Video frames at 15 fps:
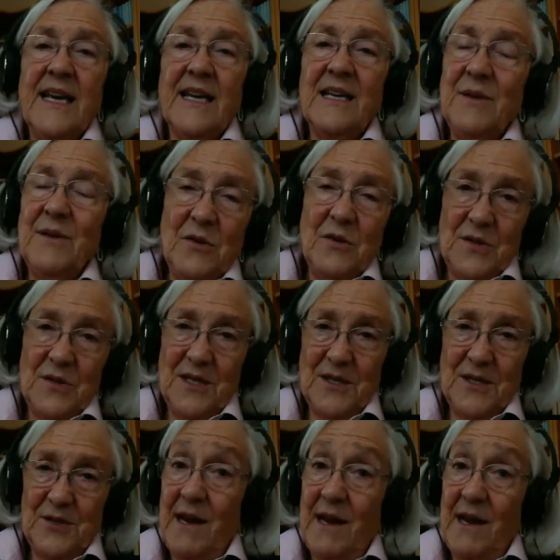It can be used
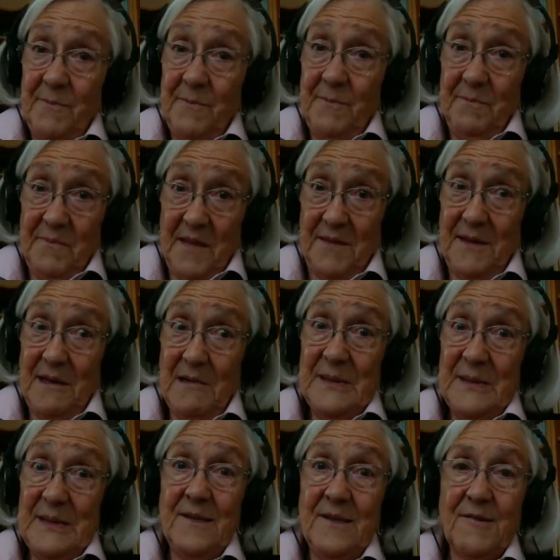to describe the
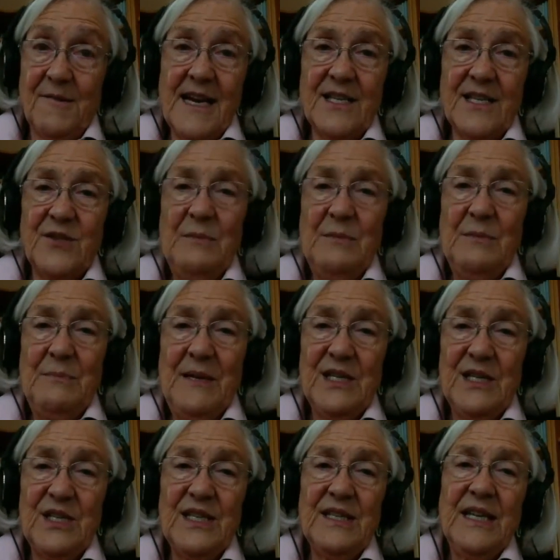therapist's interaction with the
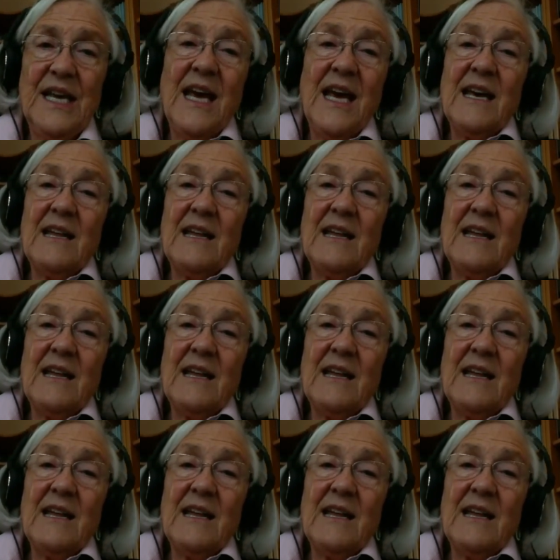patient,